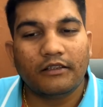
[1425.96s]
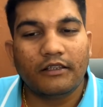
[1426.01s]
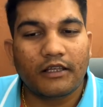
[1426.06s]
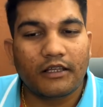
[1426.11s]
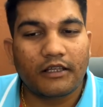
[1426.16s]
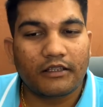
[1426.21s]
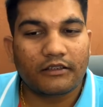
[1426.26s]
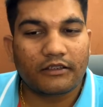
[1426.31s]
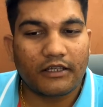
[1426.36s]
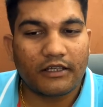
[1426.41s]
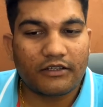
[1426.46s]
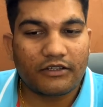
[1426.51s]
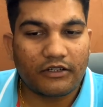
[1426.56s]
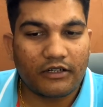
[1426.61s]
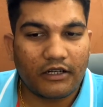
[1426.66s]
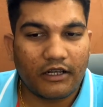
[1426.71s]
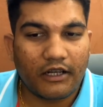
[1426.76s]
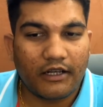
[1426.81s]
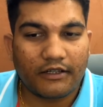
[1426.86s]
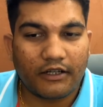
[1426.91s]
the things
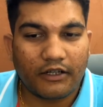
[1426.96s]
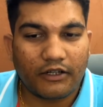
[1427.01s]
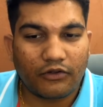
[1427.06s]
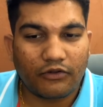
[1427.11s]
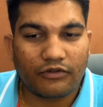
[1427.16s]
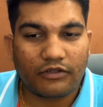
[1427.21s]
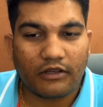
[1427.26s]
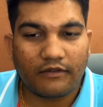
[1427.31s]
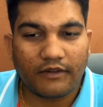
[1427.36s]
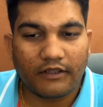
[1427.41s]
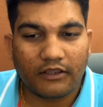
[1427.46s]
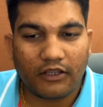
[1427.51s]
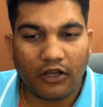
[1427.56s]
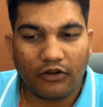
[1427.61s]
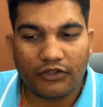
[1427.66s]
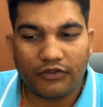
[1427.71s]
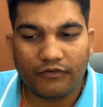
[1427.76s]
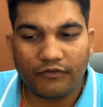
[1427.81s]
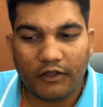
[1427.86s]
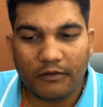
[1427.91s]
related to seventh
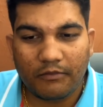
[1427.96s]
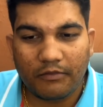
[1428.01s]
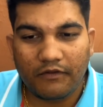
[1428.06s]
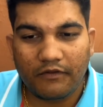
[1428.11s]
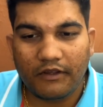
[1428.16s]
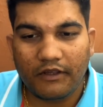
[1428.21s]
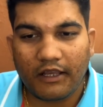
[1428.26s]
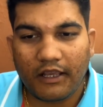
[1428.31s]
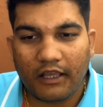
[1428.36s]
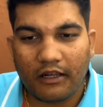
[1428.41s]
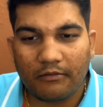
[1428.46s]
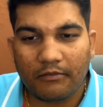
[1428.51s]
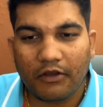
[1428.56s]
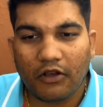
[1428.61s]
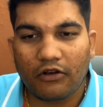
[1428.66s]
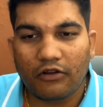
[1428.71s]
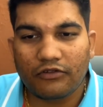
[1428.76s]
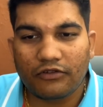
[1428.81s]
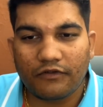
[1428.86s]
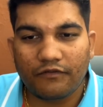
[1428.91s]
house will be weak, and
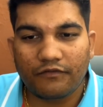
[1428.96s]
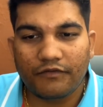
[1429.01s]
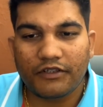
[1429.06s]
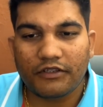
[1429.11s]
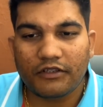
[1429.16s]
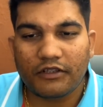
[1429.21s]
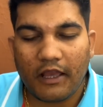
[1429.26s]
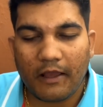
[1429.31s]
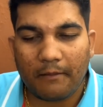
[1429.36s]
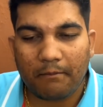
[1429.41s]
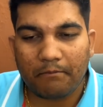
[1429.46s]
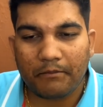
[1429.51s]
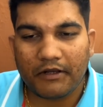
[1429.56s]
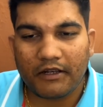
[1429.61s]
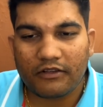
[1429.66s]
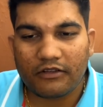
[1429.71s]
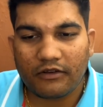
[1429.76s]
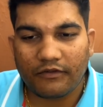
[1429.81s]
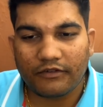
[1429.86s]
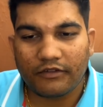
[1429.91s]
because of which the
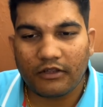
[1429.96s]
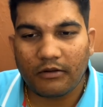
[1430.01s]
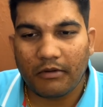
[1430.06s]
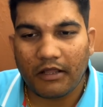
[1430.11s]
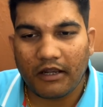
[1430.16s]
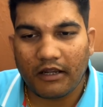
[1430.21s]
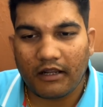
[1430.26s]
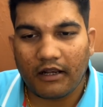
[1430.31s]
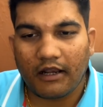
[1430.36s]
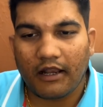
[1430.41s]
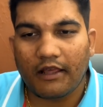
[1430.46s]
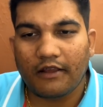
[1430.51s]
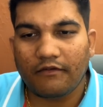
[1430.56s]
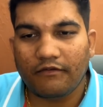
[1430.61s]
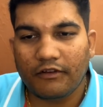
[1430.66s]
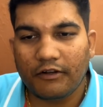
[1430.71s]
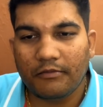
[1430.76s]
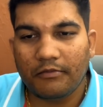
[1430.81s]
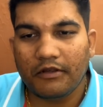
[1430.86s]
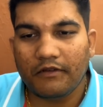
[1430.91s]
happiness of the marital life
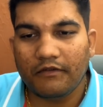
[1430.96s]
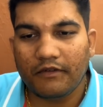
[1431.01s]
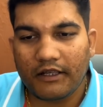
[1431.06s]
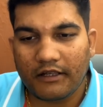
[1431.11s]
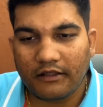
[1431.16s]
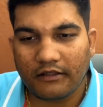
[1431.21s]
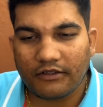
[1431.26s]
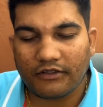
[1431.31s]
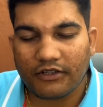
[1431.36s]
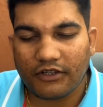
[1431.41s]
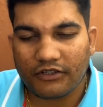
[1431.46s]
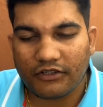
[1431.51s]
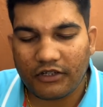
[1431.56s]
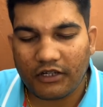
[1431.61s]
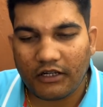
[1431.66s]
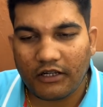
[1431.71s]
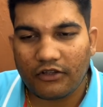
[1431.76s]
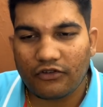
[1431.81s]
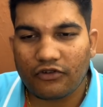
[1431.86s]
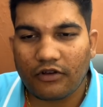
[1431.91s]
will be weak. The
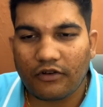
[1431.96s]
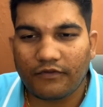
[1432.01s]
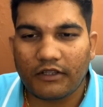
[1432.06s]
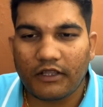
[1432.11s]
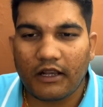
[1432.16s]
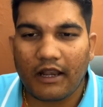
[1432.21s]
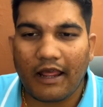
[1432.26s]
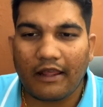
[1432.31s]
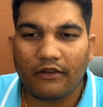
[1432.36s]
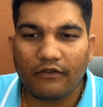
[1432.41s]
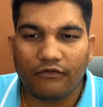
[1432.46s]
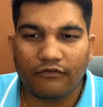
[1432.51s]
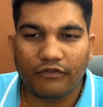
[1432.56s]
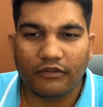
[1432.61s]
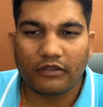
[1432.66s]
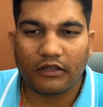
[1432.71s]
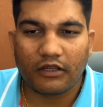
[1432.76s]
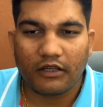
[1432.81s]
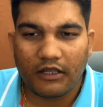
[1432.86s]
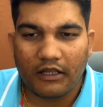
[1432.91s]
sustenance of the life
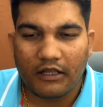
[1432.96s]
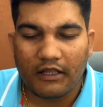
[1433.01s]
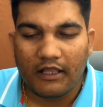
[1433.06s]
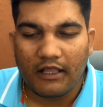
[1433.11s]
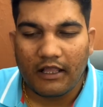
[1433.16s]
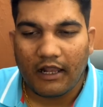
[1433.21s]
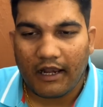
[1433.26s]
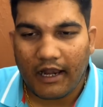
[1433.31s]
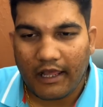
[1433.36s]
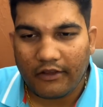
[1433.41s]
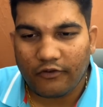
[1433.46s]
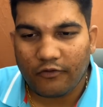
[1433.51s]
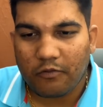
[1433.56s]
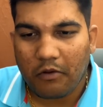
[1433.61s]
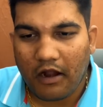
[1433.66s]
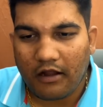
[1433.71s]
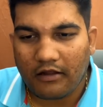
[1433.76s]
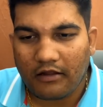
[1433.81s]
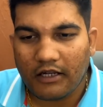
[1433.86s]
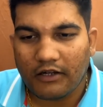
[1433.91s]
with life
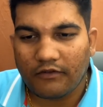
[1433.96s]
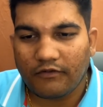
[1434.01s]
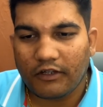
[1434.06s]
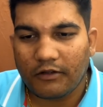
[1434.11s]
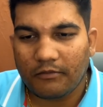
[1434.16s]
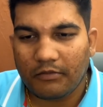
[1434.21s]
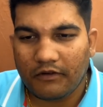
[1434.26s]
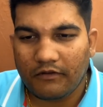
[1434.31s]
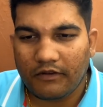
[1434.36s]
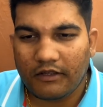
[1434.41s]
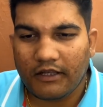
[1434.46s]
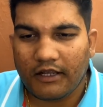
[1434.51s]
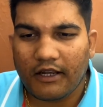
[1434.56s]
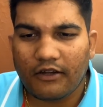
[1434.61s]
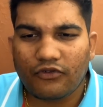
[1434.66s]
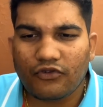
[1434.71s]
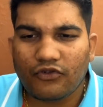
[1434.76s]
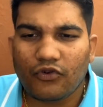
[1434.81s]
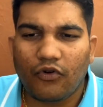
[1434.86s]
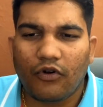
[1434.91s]
partner will be weak,
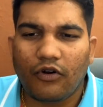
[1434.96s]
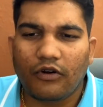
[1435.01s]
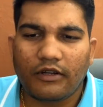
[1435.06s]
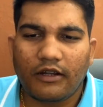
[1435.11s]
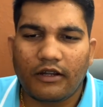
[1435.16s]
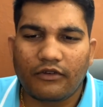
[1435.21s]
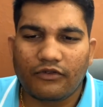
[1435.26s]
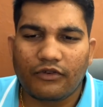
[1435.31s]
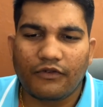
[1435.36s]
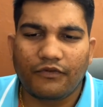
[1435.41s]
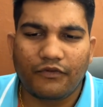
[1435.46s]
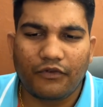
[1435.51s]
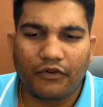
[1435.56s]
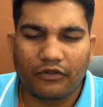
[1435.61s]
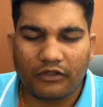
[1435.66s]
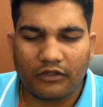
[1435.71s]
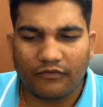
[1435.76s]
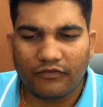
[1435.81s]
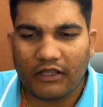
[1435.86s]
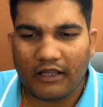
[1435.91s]
and so on and so
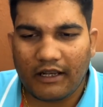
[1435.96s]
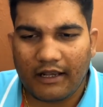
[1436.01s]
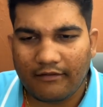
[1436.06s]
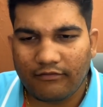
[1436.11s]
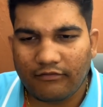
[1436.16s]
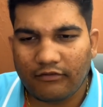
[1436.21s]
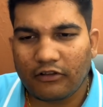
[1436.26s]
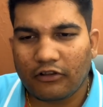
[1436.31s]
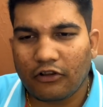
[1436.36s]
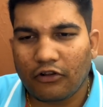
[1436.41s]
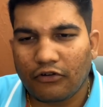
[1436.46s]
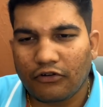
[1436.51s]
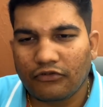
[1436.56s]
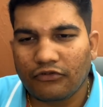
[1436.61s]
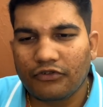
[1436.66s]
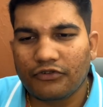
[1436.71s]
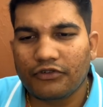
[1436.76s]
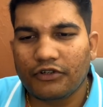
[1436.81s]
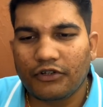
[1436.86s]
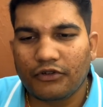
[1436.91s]
forth. If the eleventh lord
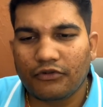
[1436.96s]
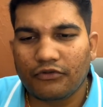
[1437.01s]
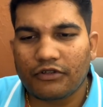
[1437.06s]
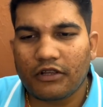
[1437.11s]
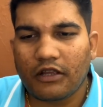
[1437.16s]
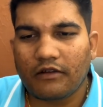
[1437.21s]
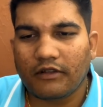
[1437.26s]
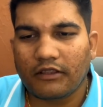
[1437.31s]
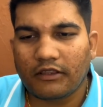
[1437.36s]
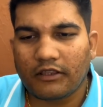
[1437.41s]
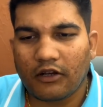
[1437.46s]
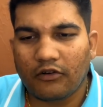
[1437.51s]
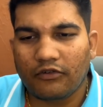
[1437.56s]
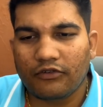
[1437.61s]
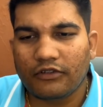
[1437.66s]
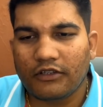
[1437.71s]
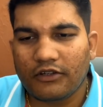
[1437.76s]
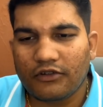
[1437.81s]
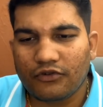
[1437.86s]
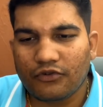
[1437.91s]
goes into seventh
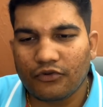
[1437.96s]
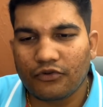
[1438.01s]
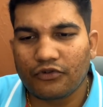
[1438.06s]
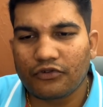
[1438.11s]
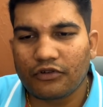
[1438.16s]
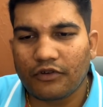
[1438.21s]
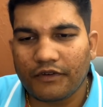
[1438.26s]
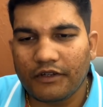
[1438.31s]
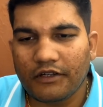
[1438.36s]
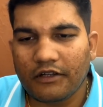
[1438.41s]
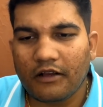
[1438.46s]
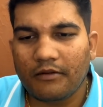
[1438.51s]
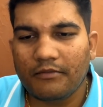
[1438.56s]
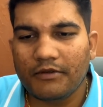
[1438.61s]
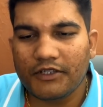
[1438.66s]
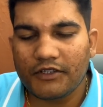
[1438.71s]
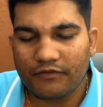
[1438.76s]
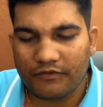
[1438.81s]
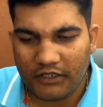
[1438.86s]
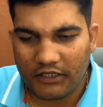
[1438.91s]
house, then source of income
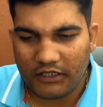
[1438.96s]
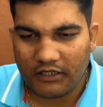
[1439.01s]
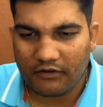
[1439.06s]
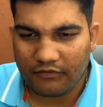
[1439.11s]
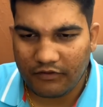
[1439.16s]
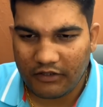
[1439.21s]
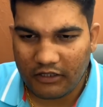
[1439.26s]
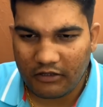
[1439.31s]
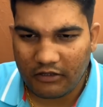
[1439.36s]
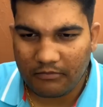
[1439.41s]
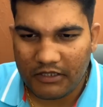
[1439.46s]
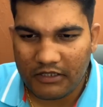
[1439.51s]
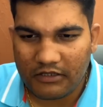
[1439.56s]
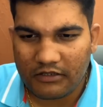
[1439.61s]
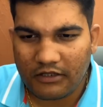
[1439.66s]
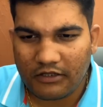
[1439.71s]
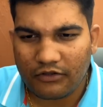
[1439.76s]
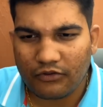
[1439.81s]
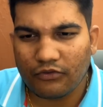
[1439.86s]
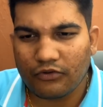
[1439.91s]
is weak. Weak
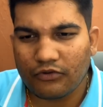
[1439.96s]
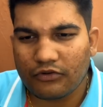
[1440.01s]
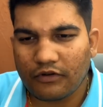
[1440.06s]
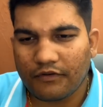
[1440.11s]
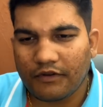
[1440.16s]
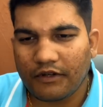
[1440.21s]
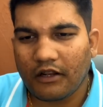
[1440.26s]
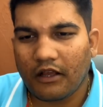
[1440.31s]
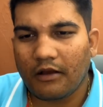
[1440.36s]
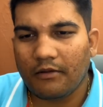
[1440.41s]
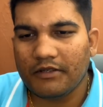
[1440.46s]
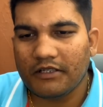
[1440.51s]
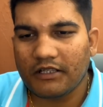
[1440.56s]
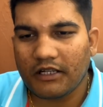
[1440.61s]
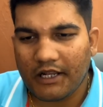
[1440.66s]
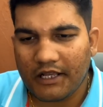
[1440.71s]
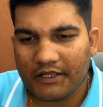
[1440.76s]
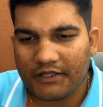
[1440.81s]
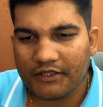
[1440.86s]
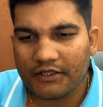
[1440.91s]
means the source of income is
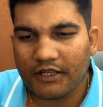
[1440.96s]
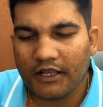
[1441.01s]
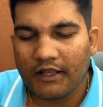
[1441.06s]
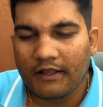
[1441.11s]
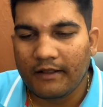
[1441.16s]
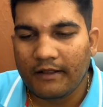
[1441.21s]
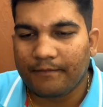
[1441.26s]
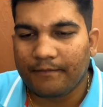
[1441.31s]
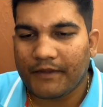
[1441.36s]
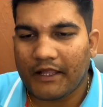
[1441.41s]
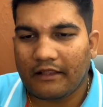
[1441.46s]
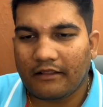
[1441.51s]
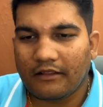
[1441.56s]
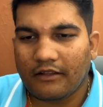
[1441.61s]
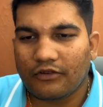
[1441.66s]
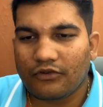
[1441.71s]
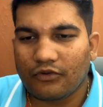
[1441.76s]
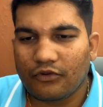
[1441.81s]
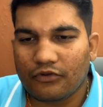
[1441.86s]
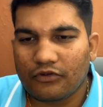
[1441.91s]
less, and
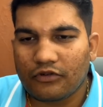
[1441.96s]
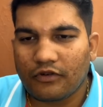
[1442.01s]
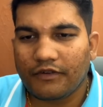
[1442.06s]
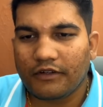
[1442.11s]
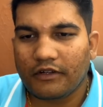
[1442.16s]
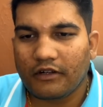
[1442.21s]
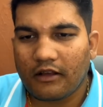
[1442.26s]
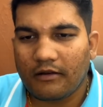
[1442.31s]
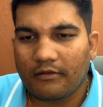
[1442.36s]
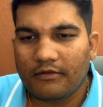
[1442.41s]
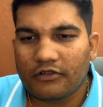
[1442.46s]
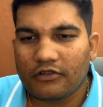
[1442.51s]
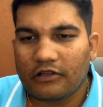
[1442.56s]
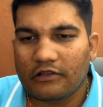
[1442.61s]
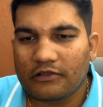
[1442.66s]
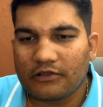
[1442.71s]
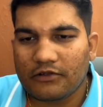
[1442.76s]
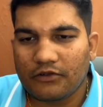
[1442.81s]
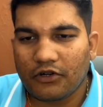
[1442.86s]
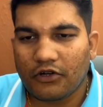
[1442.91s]
the source of income is
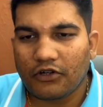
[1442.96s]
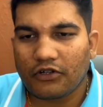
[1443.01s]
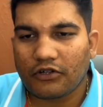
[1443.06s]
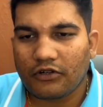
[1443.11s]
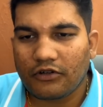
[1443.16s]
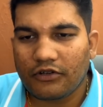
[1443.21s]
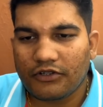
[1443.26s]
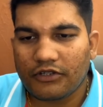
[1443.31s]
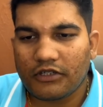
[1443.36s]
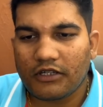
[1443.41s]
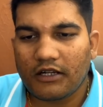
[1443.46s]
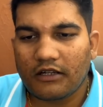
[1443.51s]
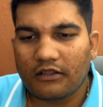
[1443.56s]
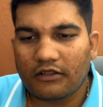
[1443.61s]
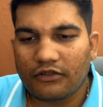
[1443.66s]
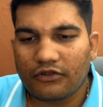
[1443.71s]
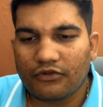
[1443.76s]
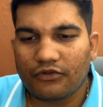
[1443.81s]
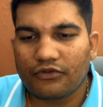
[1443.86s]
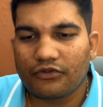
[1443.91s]
also not constant.
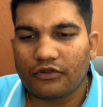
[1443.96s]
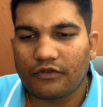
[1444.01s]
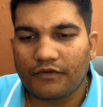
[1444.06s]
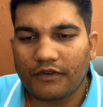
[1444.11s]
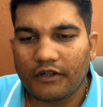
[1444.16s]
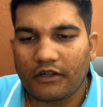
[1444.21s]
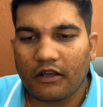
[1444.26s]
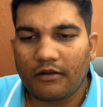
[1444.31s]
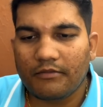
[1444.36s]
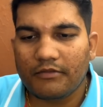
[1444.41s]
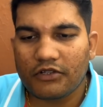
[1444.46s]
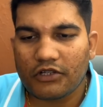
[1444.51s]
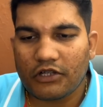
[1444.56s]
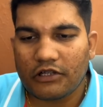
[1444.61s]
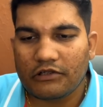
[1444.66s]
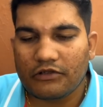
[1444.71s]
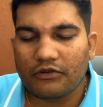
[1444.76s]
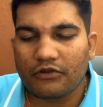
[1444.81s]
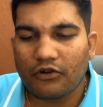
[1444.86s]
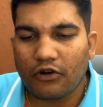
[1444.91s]
The source of income is
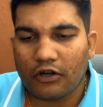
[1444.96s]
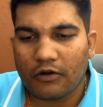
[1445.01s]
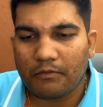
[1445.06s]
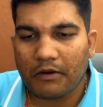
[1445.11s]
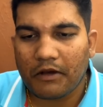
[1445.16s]
also not